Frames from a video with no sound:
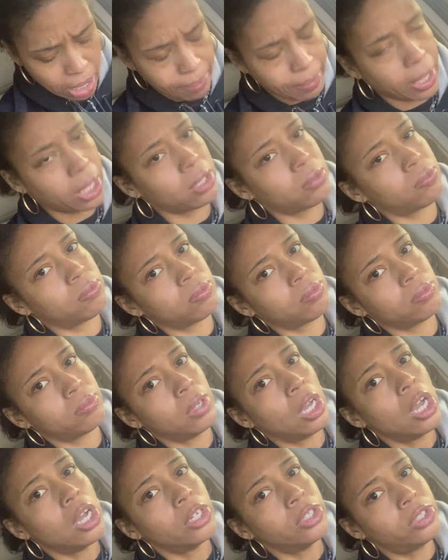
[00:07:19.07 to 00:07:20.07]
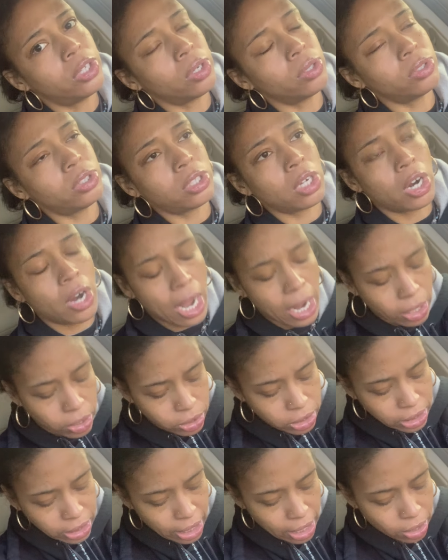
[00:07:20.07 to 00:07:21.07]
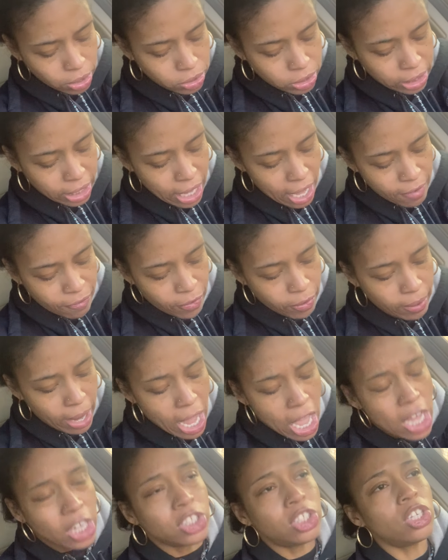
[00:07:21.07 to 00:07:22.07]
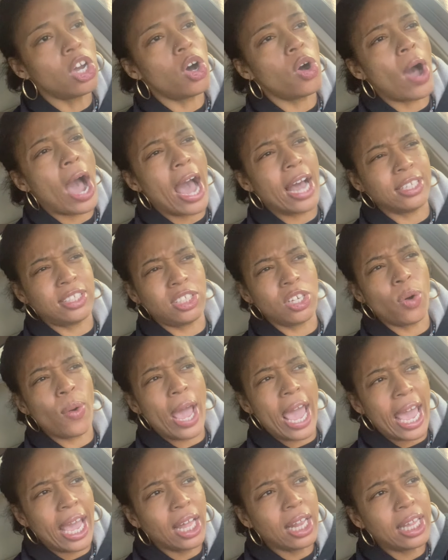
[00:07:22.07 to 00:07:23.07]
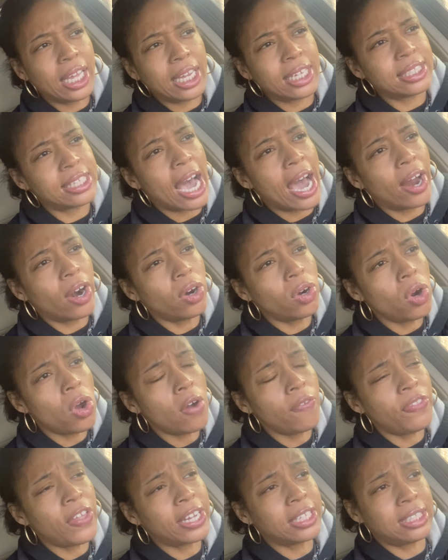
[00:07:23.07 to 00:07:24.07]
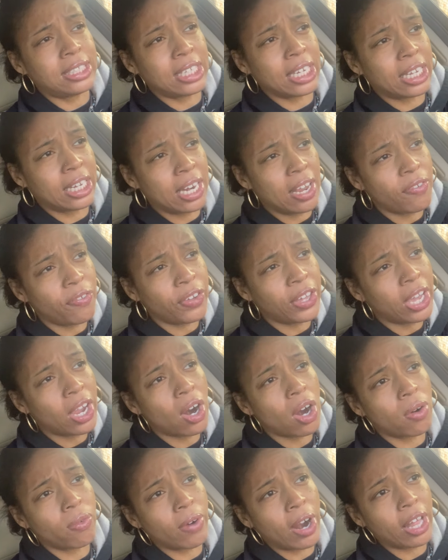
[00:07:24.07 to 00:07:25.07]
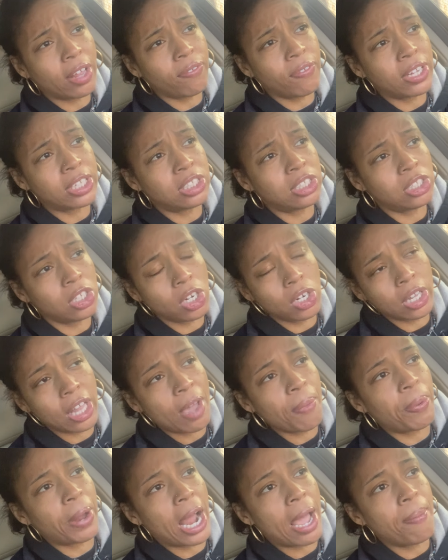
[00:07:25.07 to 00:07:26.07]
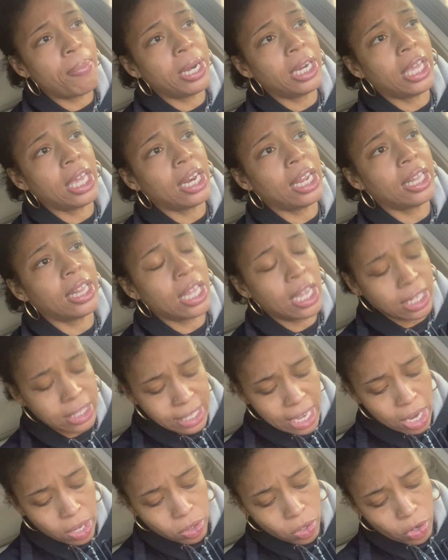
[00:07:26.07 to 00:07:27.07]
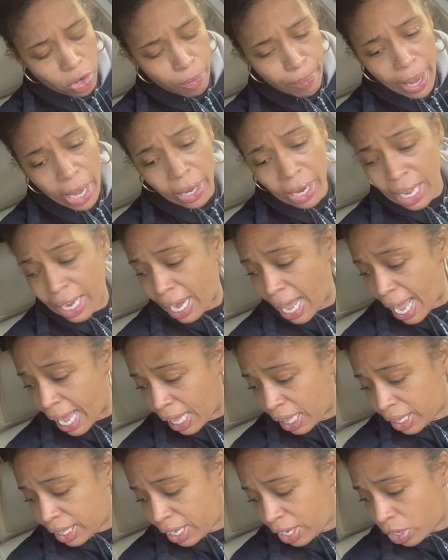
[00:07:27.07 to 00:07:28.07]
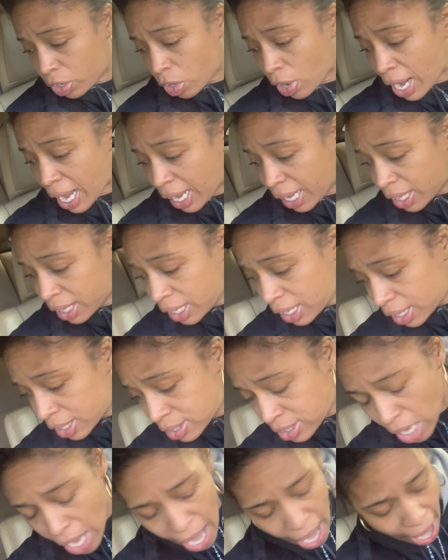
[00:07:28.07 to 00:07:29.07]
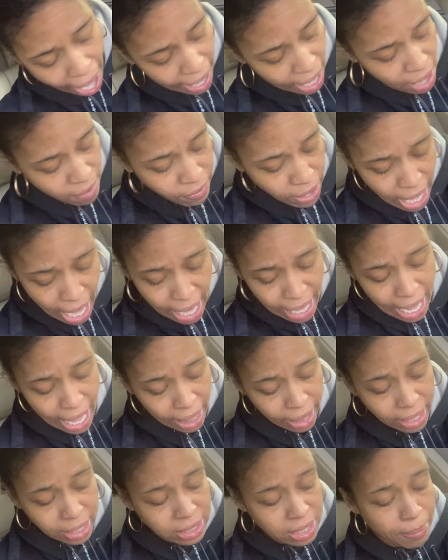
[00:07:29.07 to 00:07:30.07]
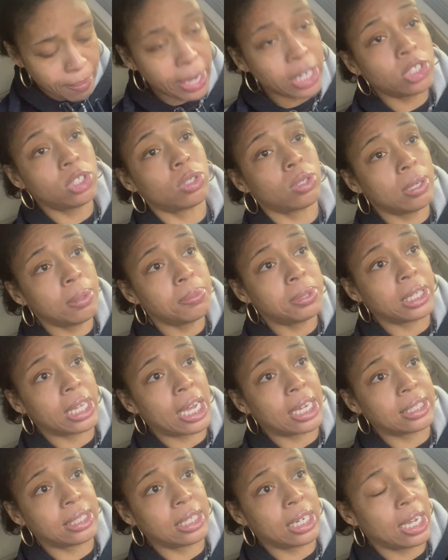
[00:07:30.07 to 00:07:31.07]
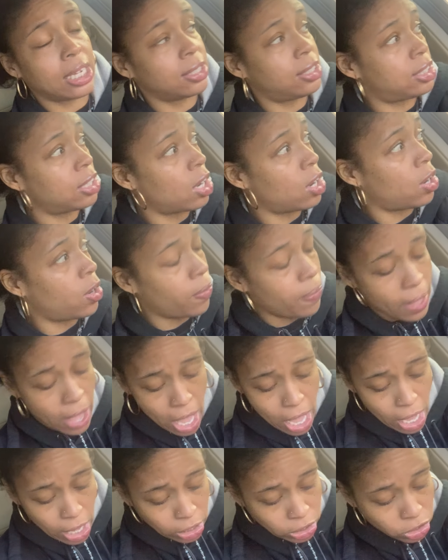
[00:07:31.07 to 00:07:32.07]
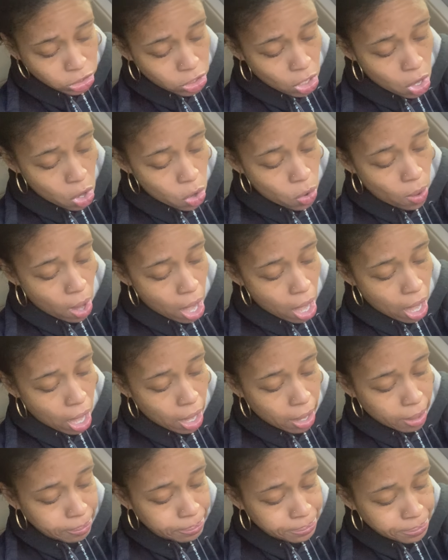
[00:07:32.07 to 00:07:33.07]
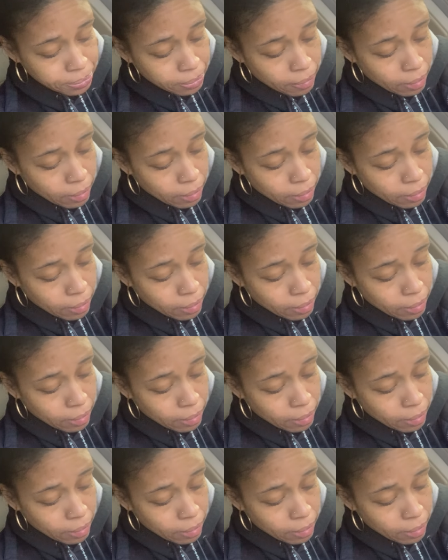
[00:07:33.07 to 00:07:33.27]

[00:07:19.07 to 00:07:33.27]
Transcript: I'm like, don't start energy to energy if it re- so so aliens i don't know if that's significant or relevant to your life but i've been getting that download about an alien or aliens i even had aliens in my dreams last night so so um